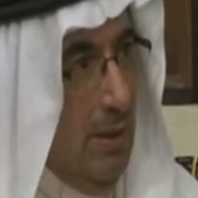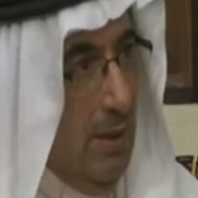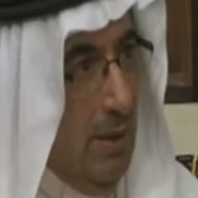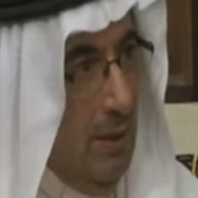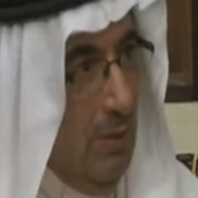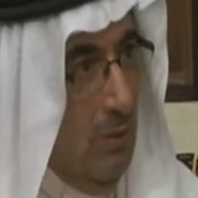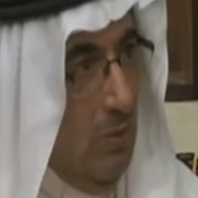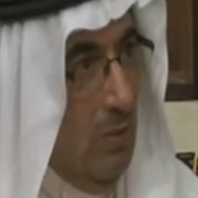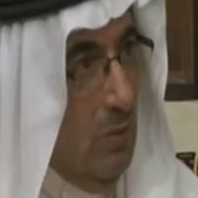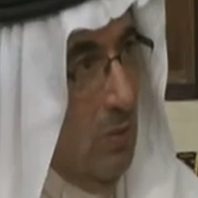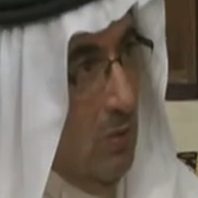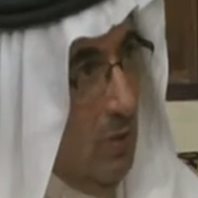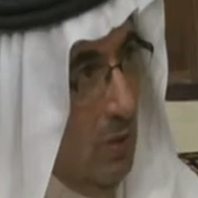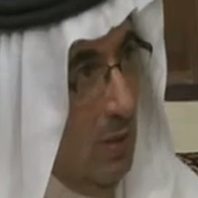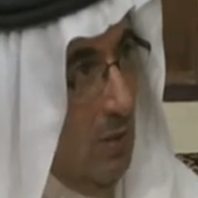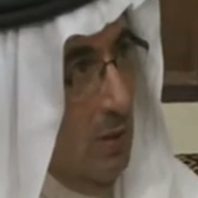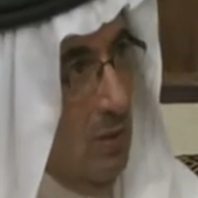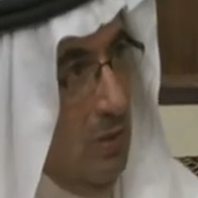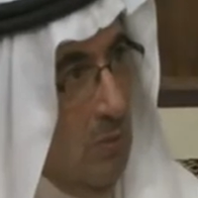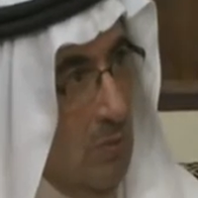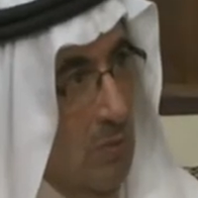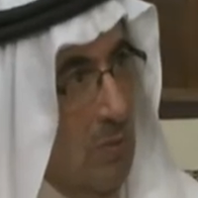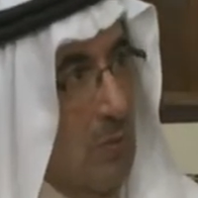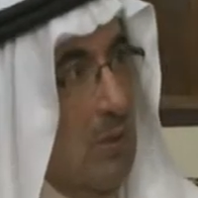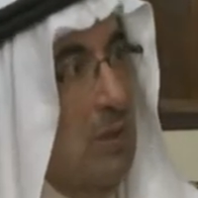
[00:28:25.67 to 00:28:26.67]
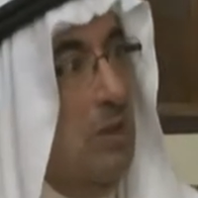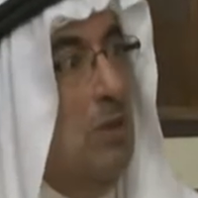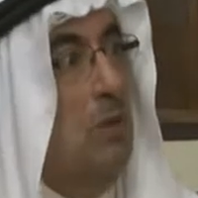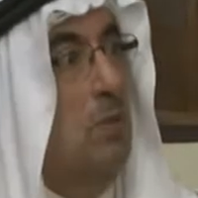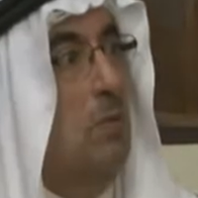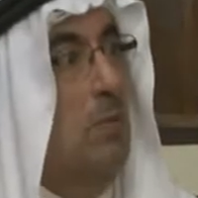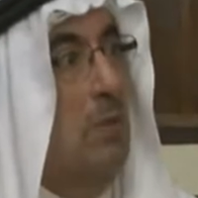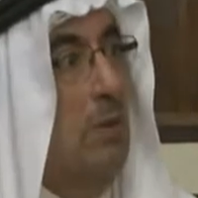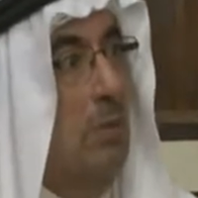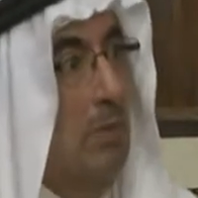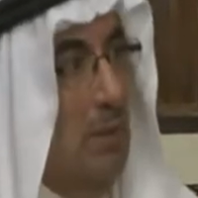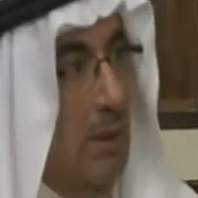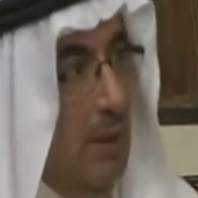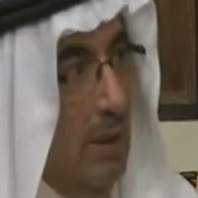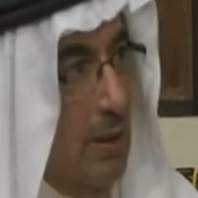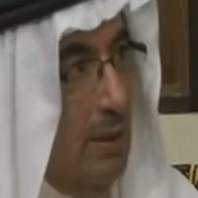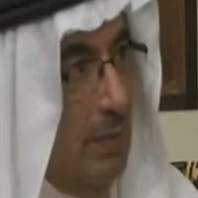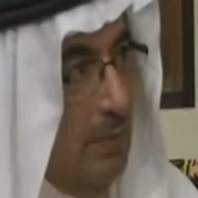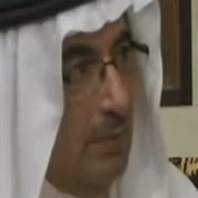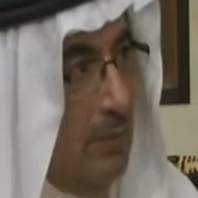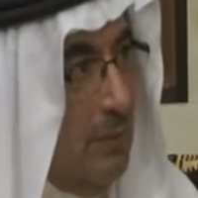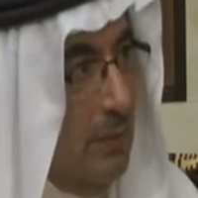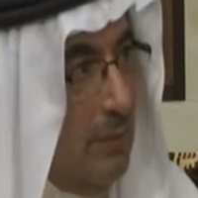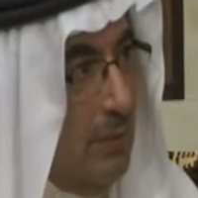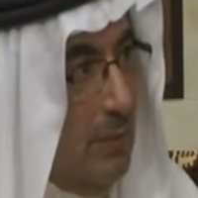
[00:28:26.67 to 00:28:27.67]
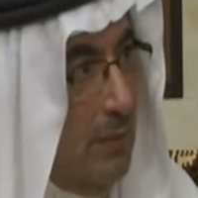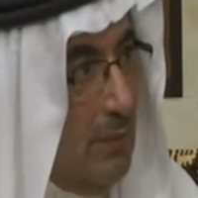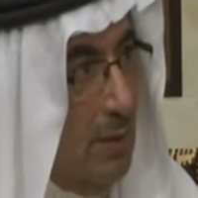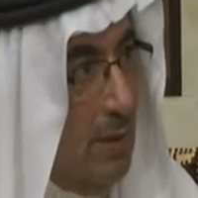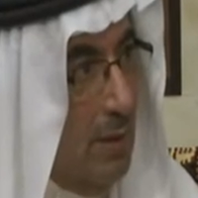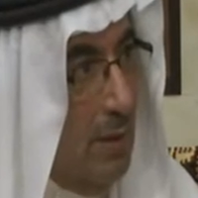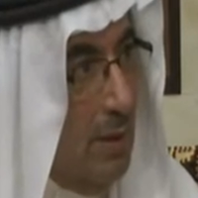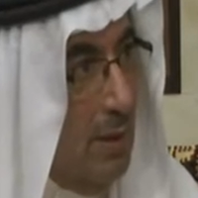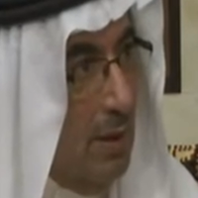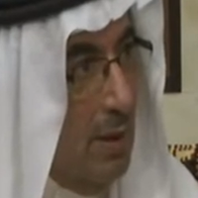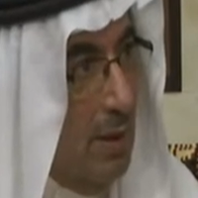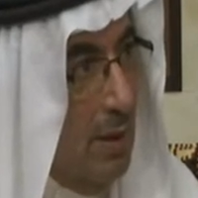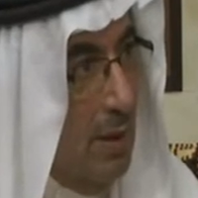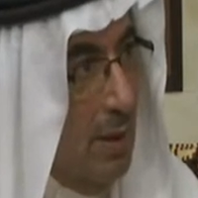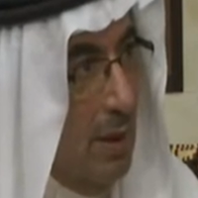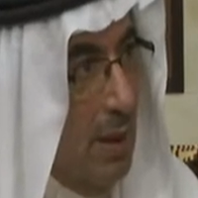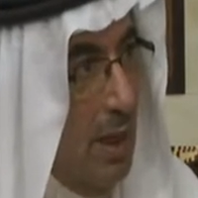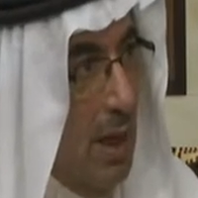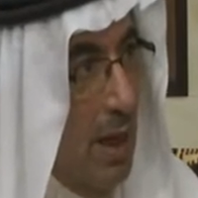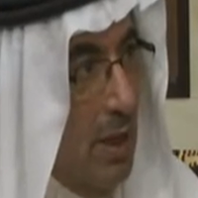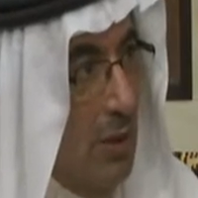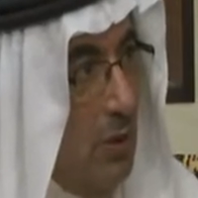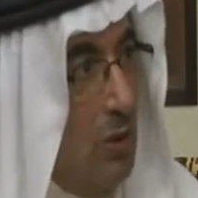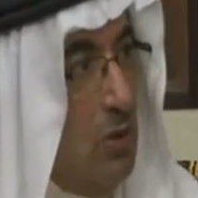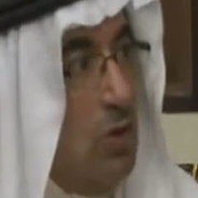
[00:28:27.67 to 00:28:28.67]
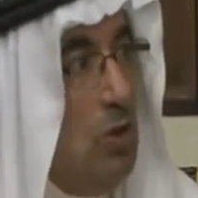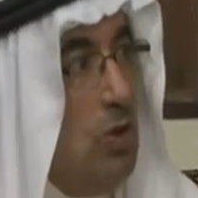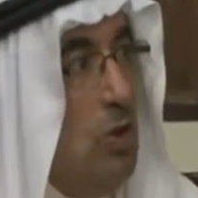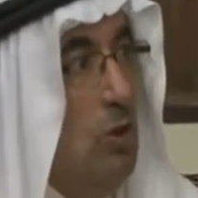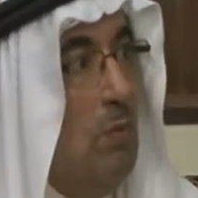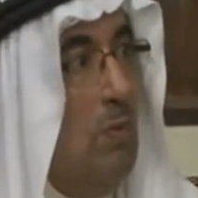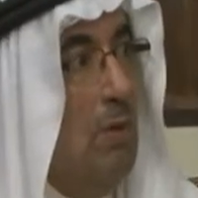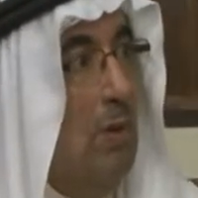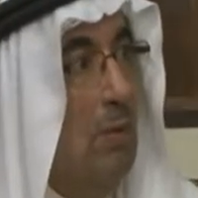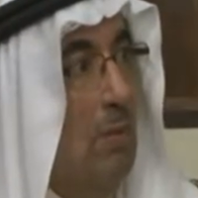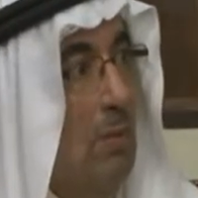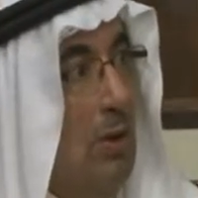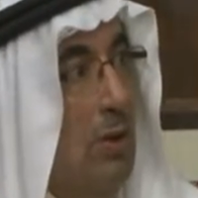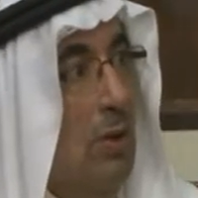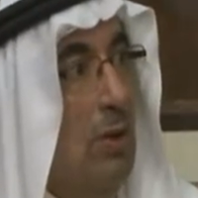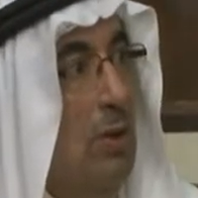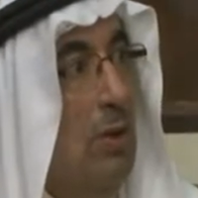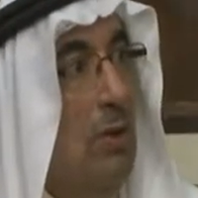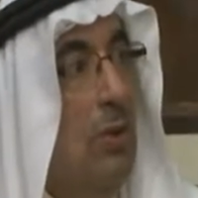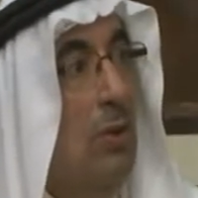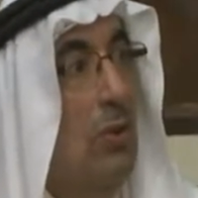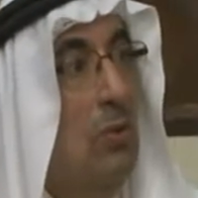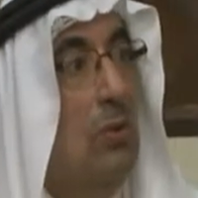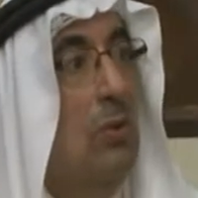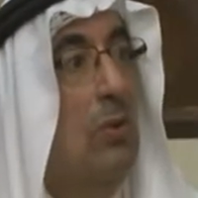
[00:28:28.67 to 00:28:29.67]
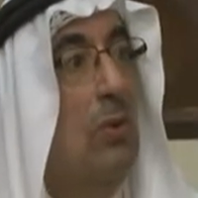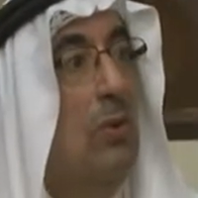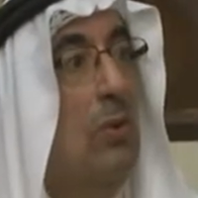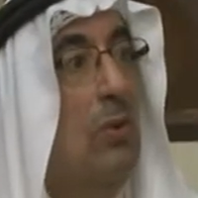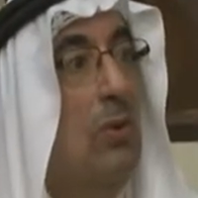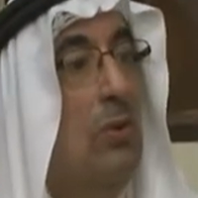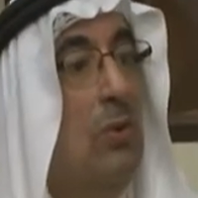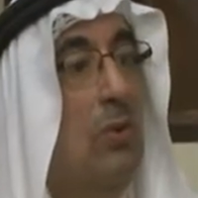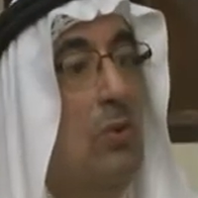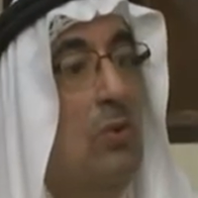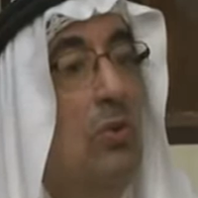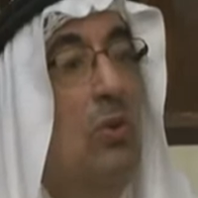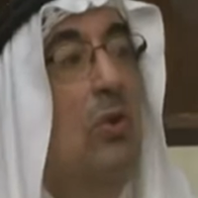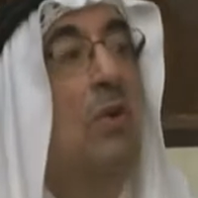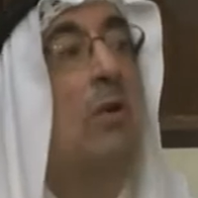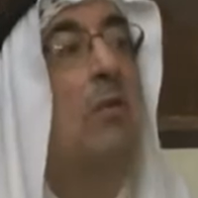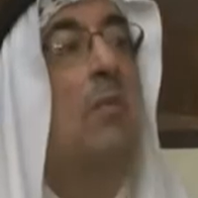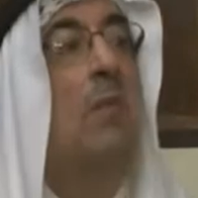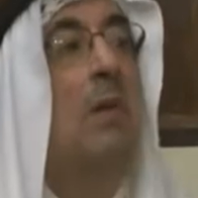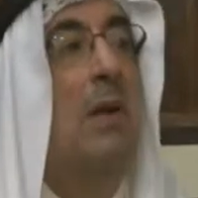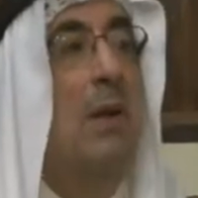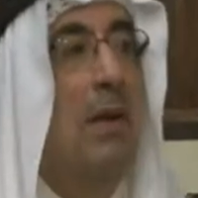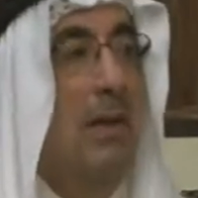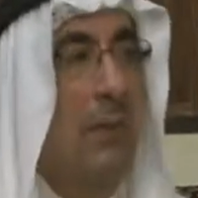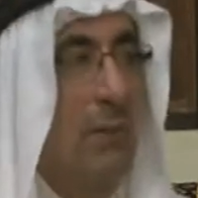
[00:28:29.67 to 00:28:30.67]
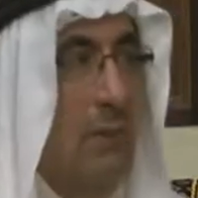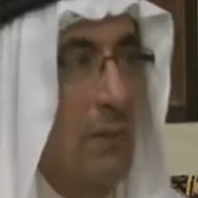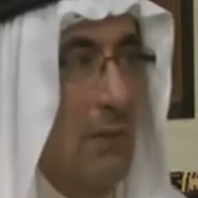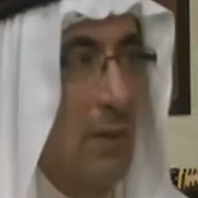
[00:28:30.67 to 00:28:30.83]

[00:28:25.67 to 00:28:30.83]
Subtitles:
We call the human being Superman. And those Supermen who don't believe,